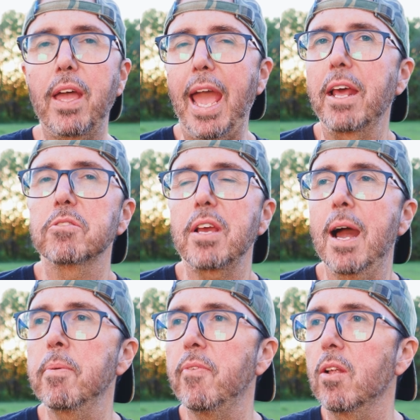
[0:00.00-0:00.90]
And on
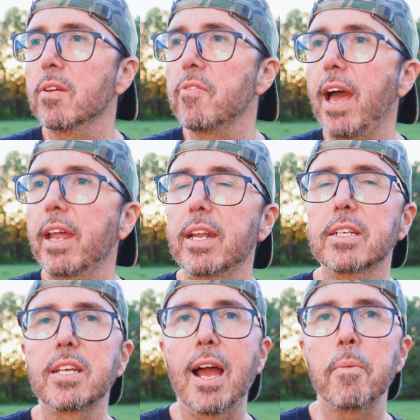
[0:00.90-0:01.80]
top of all of that, in
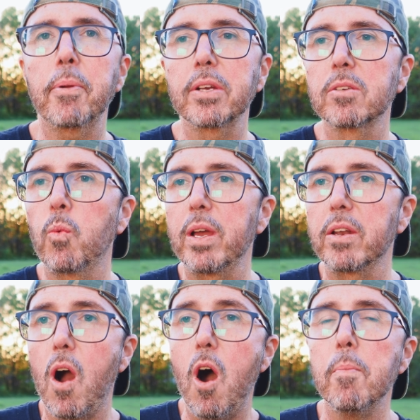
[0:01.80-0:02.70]
a time period
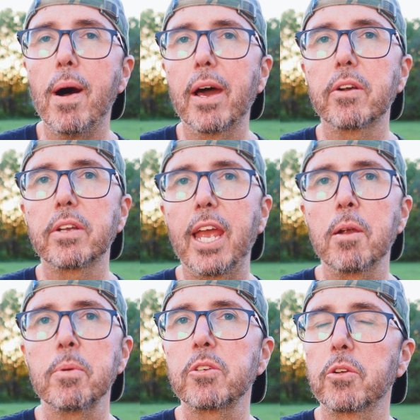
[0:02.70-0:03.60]
when all modern
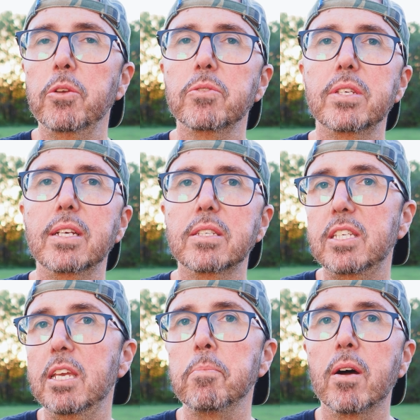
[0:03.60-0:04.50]
cameras are using
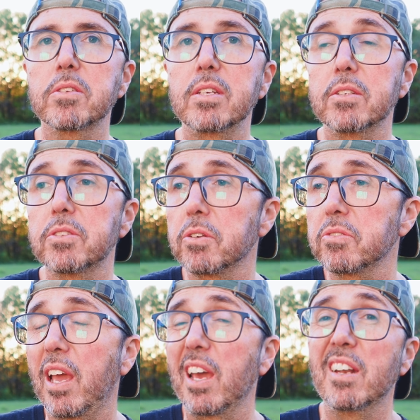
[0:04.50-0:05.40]
CMOS
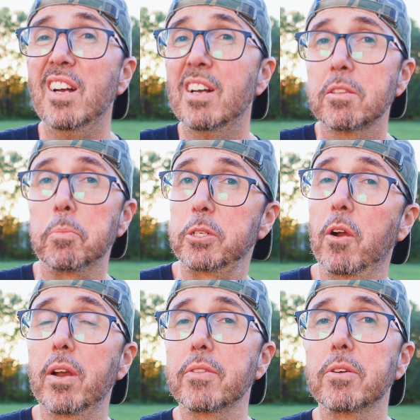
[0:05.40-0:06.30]
sensors, and the
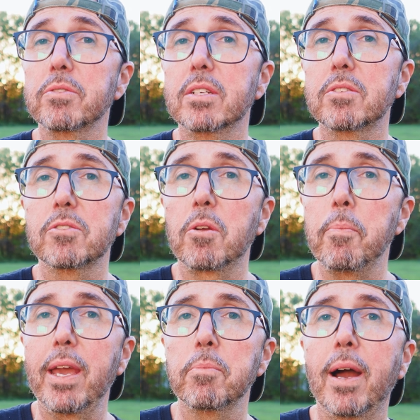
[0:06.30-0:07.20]
majority of those sensors are
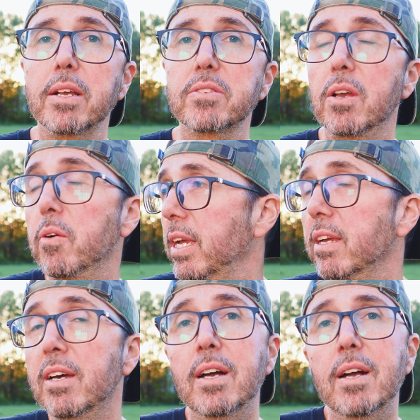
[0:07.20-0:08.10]
made by Sony,
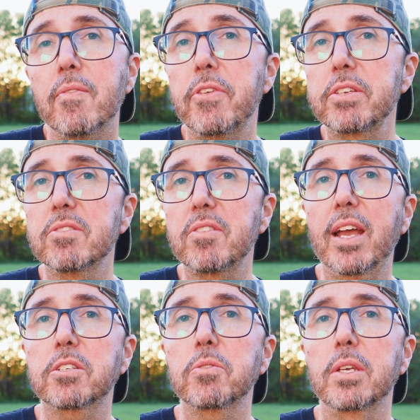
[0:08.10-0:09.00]
this is
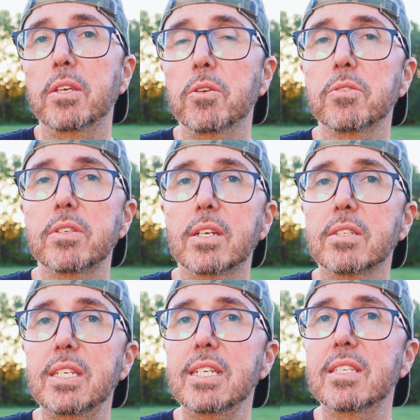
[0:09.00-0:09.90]
actually using a
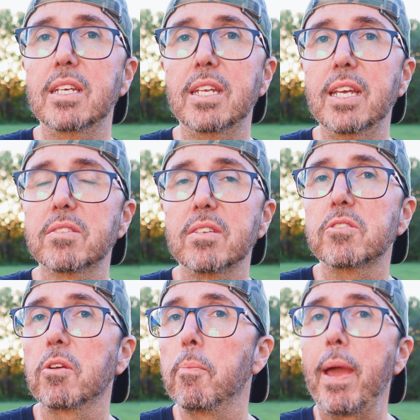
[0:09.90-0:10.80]
CCD
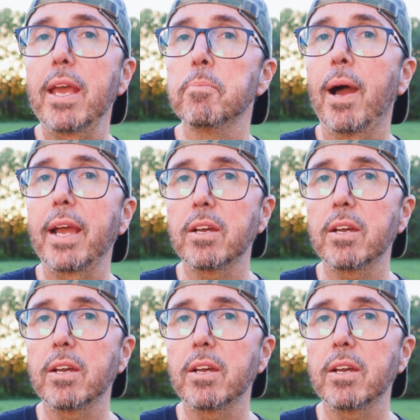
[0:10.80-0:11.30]
sensor made by